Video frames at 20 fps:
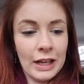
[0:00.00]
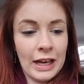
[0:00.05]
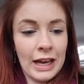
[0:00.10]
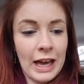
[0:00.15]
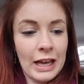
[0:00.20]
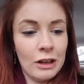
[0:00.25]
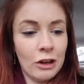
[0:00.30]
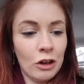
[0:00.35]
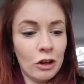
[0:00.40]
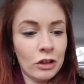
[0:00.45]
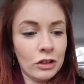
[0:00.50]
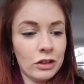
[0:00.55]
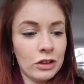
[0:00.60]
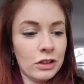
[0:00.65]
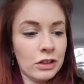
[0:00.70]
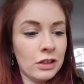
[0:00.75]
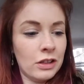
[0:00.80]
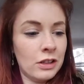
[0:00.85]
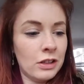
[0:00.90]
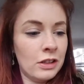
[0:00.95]
and I ate
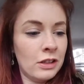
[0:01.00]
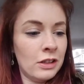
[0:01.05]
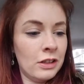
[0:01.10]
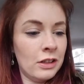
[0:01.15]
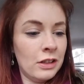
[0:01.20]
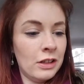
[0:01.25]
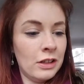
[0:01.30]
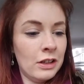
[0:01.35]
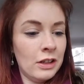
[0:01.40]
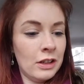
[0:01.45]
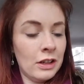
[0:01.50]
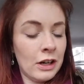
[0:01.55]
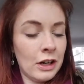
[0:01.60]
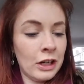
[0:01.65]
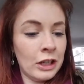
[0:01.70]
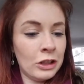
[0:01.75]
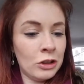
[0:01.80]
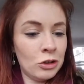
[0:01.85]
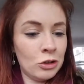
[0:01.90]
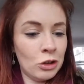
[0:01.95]
lots.
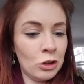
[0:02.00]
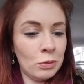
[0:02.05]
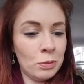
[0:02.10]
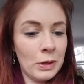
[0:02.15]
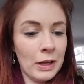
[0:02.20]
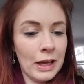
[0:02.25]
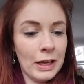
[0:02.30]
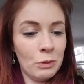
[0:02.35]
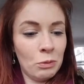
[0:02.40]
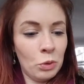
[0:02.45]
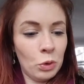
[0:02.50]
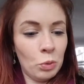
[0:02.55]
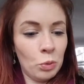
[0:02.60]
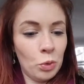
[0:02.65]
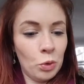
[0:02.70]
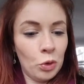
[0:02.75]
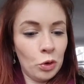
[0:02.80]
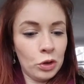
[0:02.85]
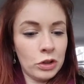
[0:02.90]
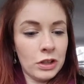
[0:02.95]
I enjoyed playing with
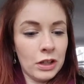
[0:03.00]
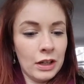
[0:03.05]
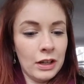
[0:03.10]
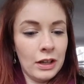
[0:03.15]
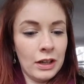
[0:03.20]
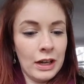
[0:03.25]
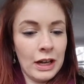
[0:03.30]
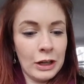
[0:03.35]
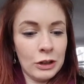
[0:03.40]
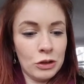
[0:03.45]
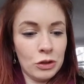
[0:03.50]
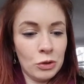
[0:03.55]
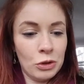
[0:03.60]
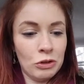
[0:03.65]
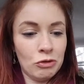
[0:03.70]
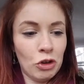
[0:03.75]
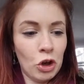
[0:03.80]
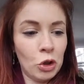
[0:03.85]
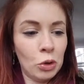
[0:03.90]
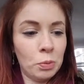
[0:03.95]
water and
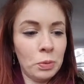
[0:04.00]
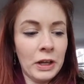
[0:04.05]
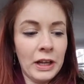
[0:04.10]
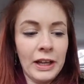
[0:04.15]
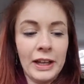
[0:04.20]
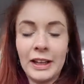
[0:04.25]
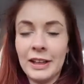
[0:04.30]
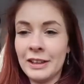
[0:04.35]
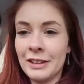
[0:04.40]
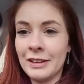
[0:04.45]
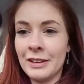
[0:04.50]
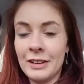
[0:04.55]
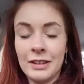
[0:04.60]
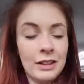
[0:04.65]
doing role play.